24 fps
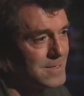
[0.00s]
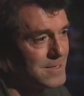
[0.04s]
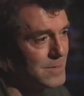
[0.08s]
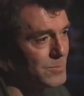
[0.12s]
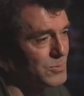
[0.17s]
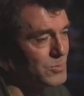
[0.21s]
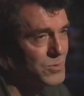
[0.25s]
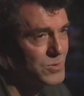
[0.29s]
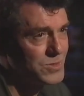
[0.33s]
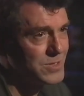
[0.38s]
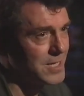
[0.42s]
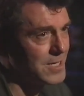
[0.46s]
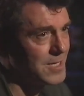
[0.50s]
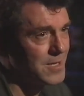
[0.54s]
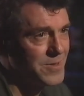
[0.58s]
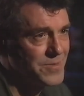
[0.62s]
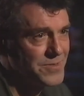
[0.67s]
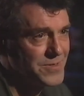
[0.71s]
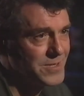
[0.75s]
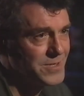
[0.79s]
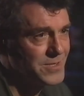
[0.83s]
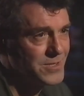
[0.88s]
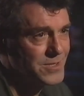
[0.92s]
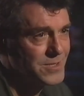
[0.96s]
Some of those
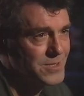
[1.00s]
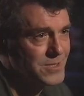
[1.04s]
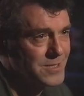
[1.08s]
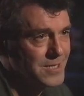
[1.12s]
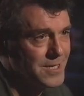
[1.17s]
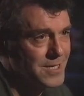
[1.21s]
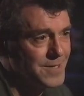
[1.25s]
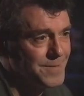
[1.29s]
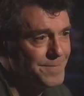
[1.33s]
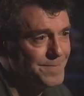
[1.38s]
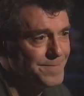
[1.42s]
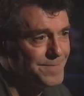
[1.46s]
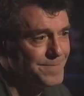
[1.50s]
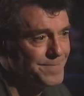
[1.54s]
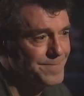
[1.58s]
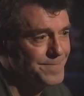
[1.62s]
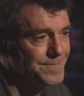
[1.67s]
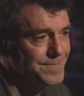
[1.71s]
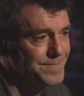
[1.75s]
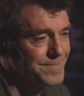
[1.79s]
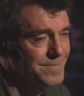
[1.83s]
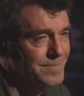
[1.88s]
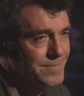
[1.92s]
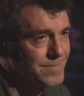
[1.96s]
girls are just
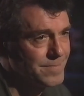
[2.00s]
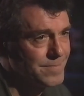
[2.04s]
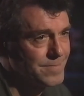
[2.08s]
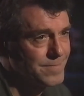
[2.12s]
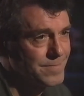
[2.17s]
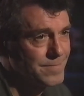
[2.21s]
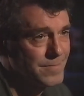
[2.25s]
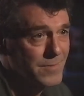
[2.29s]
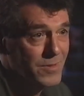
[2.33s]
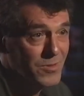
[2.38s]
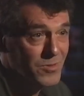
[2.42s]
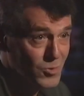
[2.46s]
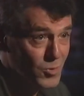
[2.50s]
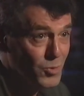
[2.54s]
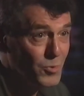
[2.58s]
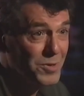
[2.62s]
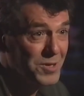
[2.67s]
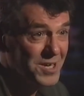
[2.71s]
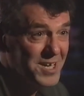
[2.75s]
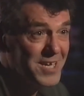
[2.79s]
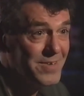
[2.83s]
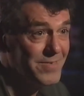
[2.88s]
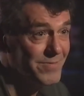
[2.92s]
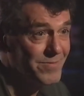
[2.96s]
so
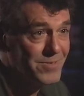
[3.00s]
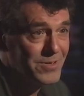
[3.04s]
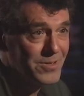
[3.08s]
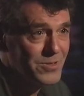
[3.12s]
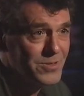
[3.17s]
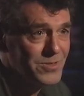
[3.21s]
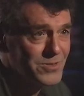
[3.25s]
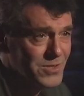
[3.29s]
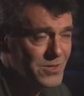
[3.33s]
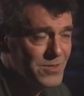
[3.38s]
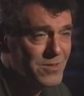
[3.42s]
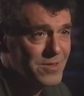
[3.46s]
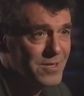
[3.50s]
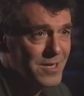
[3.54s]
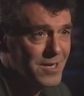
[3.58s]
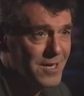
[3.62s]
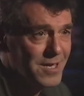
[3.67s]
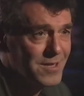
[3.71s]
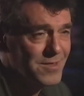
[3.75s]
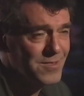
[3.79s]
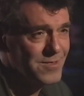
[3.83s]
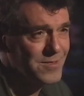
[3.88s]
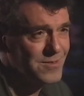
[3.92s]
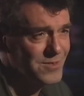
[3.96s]
brave, you know,
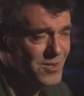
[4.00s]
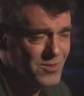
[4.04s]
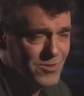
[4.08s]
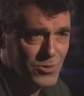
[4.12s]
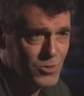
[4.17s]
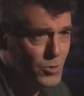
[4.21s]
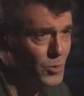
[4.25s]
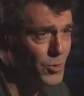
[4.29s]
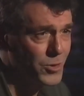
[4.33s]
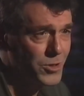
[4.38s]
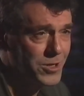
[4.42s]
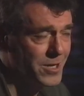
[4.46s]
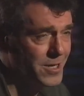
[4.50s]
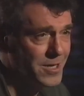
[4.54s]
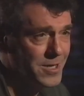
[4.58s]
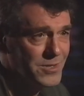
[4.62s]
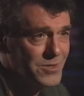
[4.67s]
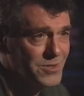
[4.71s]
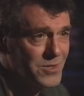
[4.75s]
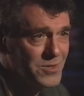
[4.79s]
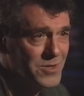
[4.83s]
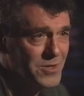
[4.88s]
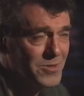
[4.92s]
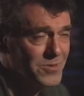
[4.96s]
it's just a raw
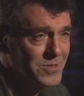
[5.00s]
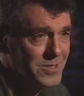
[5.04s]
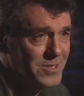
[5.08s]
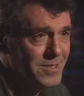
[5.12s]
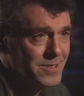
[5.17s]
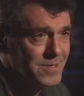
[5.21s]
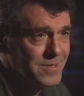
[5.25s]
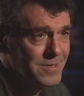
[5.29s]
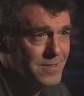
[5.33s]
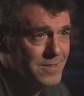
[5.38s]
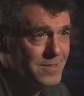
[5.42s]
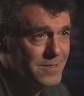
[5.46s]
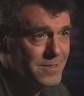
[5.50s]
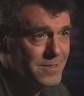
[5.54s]
courage that's out there.